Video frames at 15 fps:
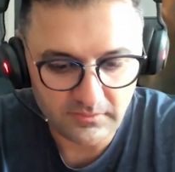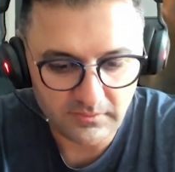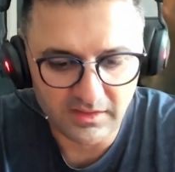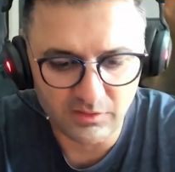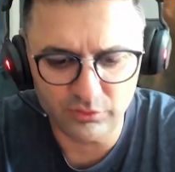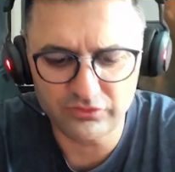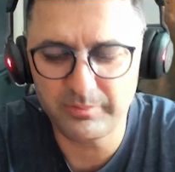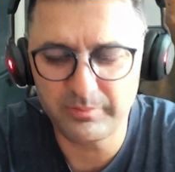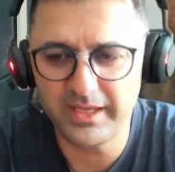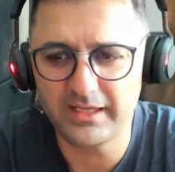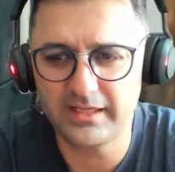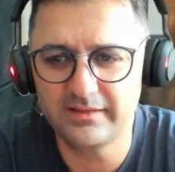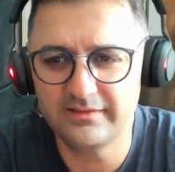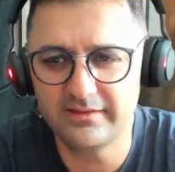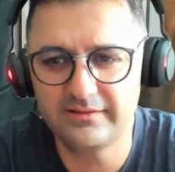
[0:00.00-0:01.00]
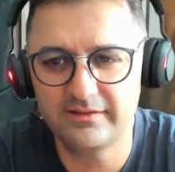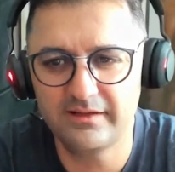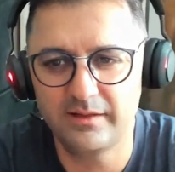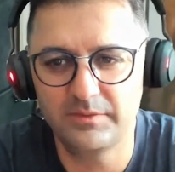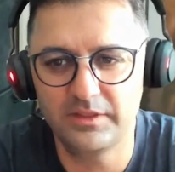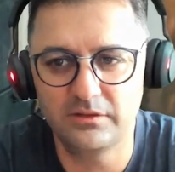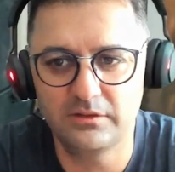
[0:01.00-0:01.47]
that was back at that
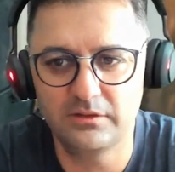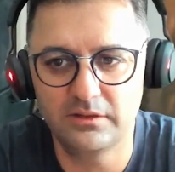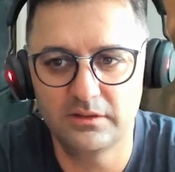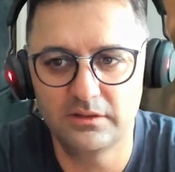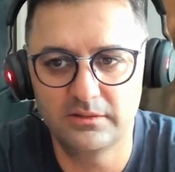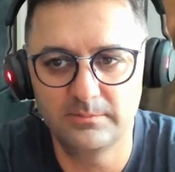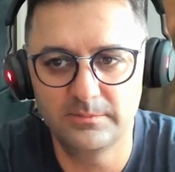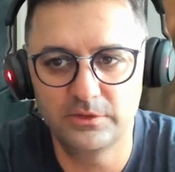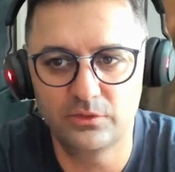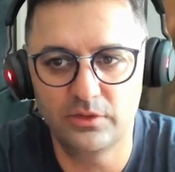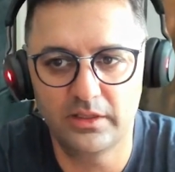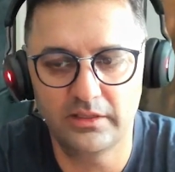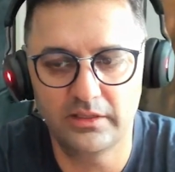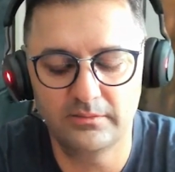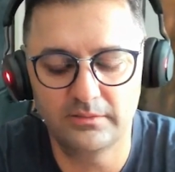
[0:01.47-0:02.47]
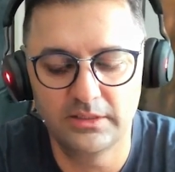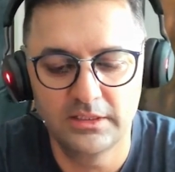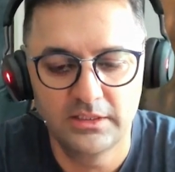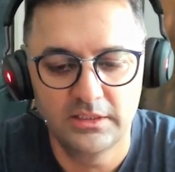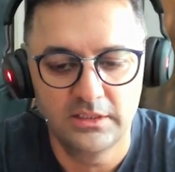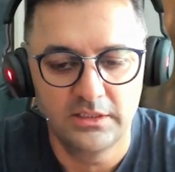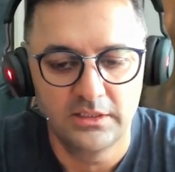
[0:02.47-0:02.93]
time. Then, I
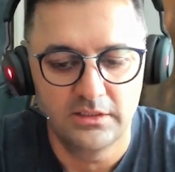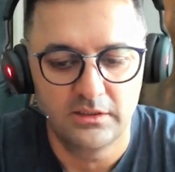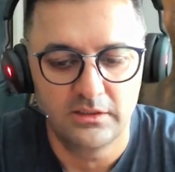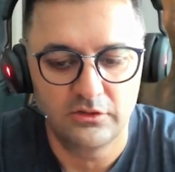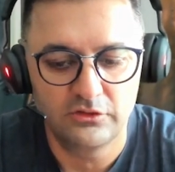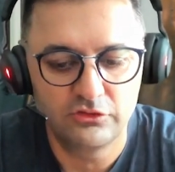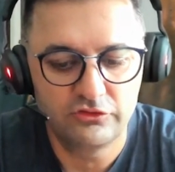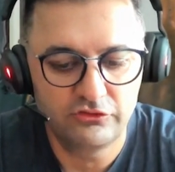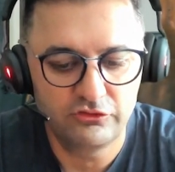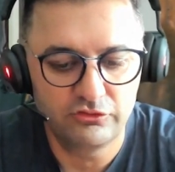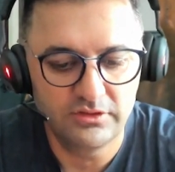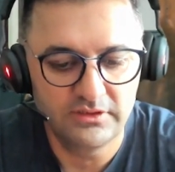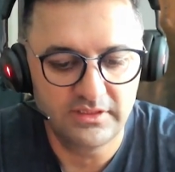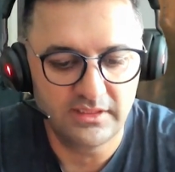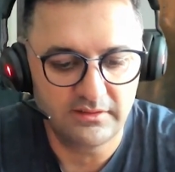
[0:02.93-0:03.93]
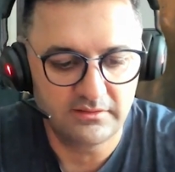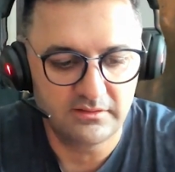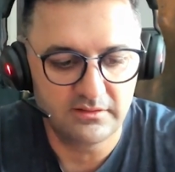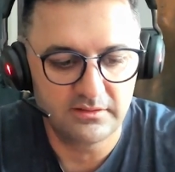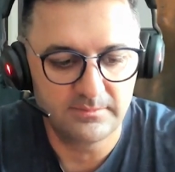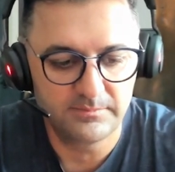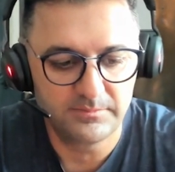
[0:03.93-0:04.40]
understood that
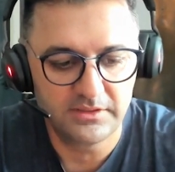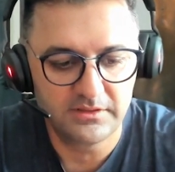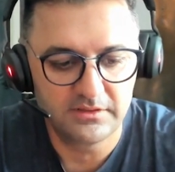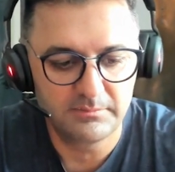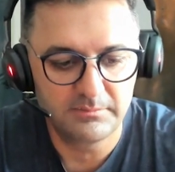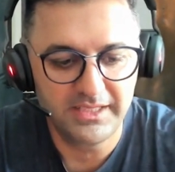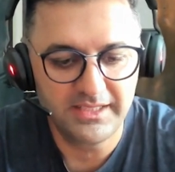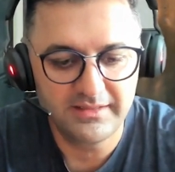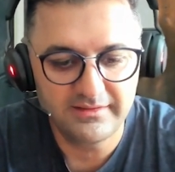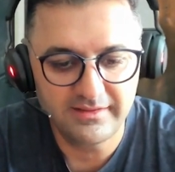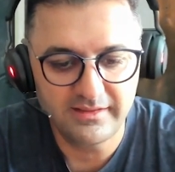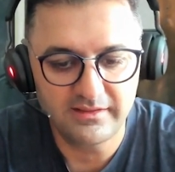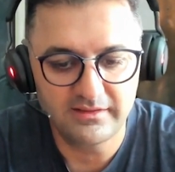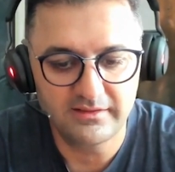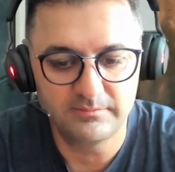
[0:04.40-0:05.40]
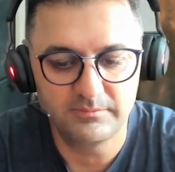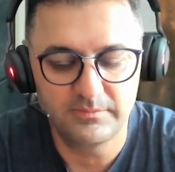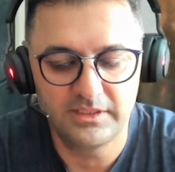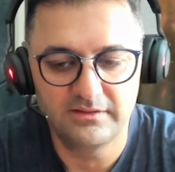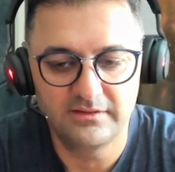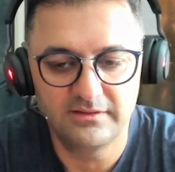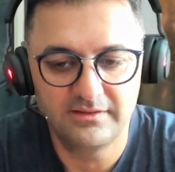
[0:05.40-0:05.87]
the metadata
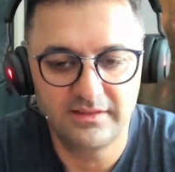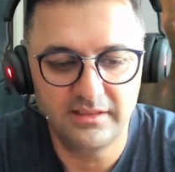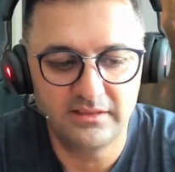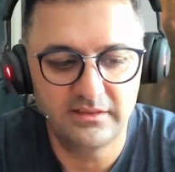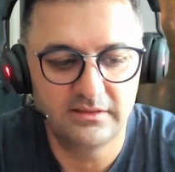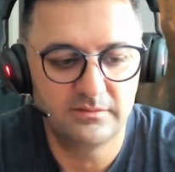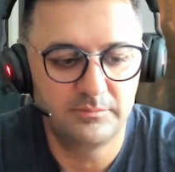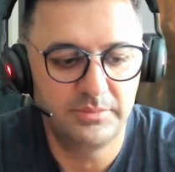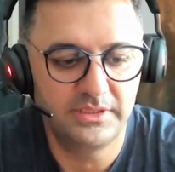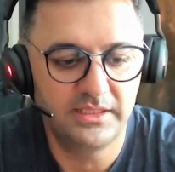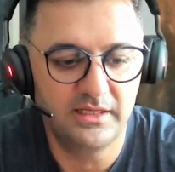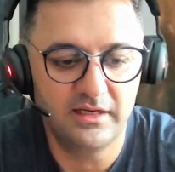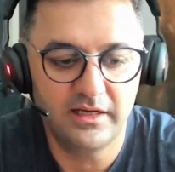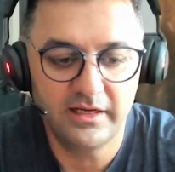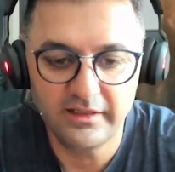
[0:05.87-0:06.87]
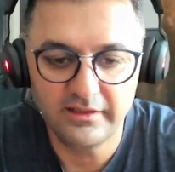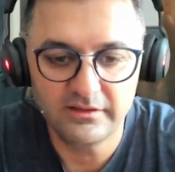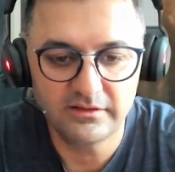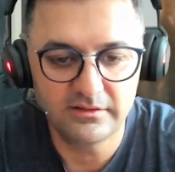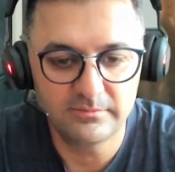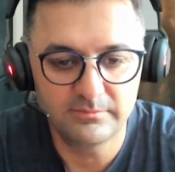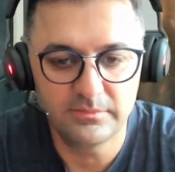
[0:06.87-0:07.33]
and the data behind
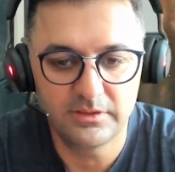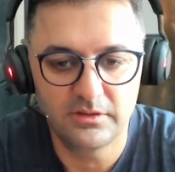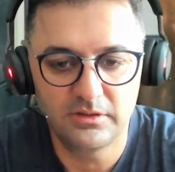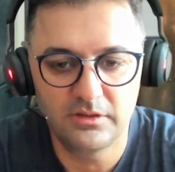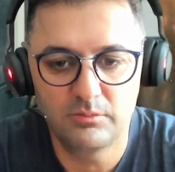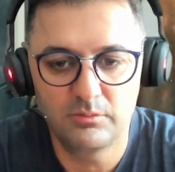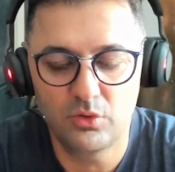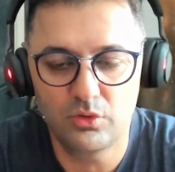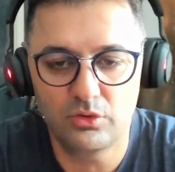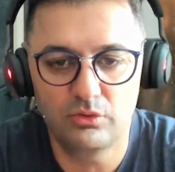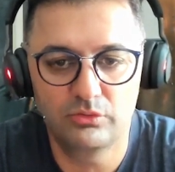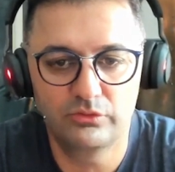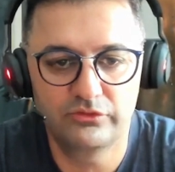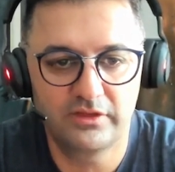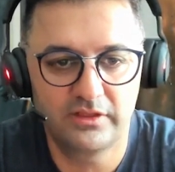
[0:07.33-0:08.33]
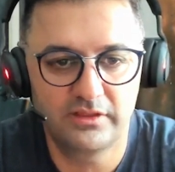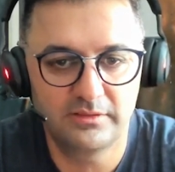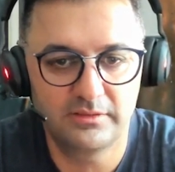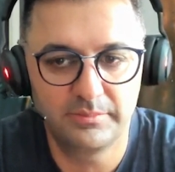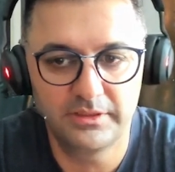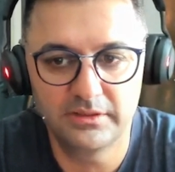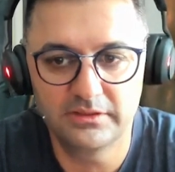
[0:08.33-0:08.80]
the models and
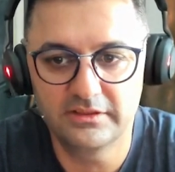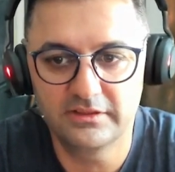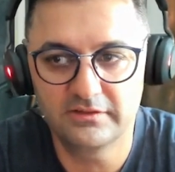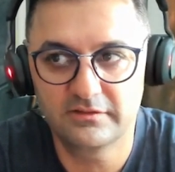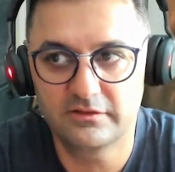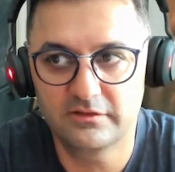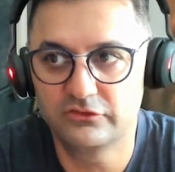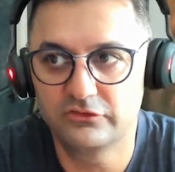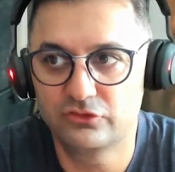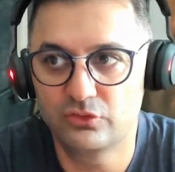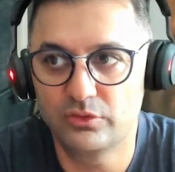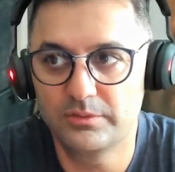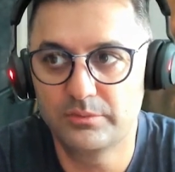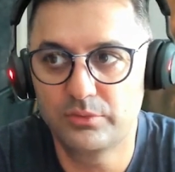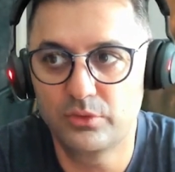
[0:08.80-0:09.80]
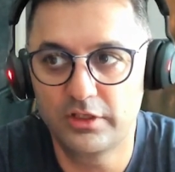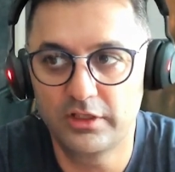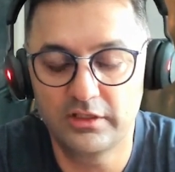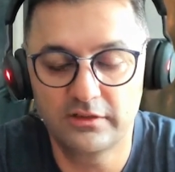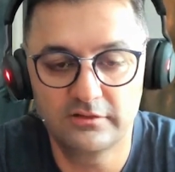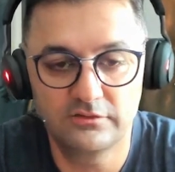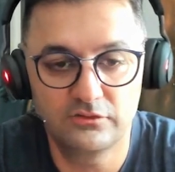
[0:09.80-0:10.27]
the buildings are so
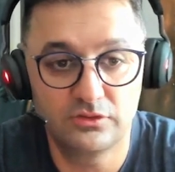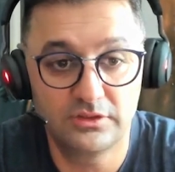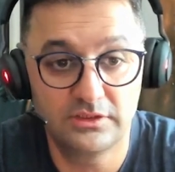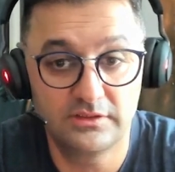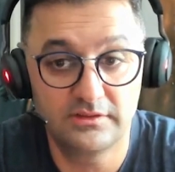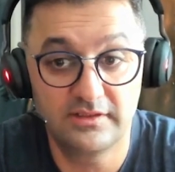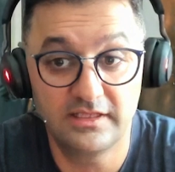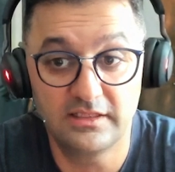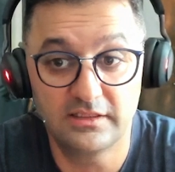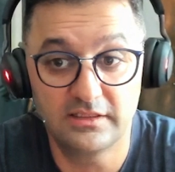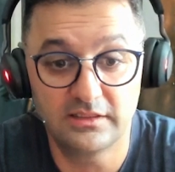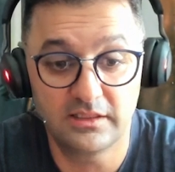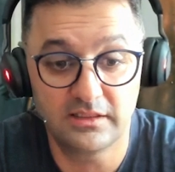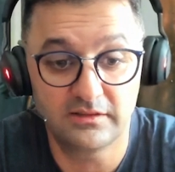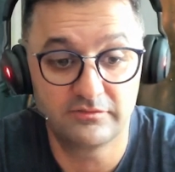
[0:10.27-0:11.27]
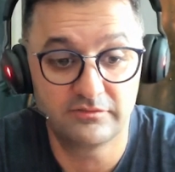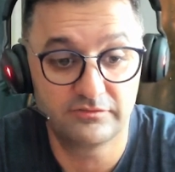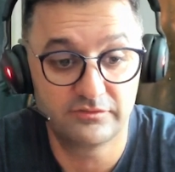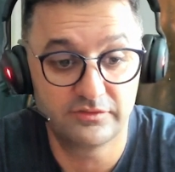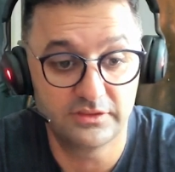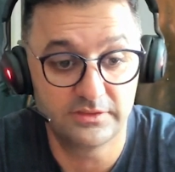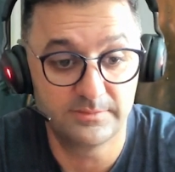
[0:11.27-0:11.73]
important because you can take a lot
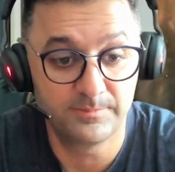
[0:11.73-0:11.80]
of